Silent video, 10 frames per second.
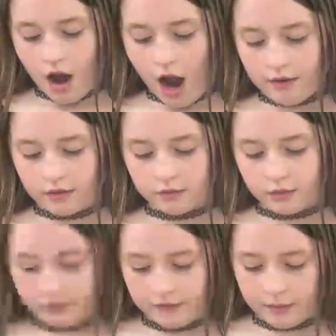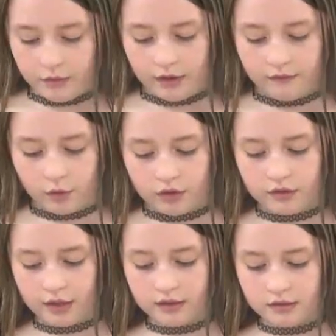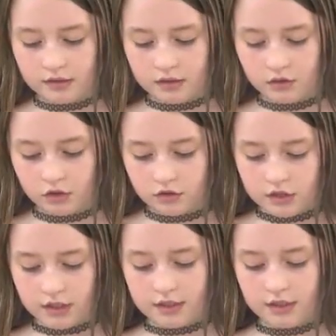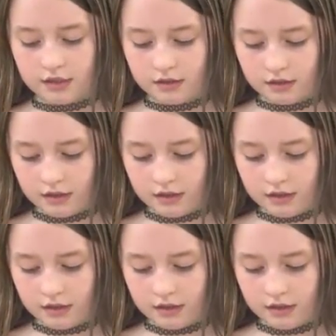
I was born February 4th, 1913 and 2.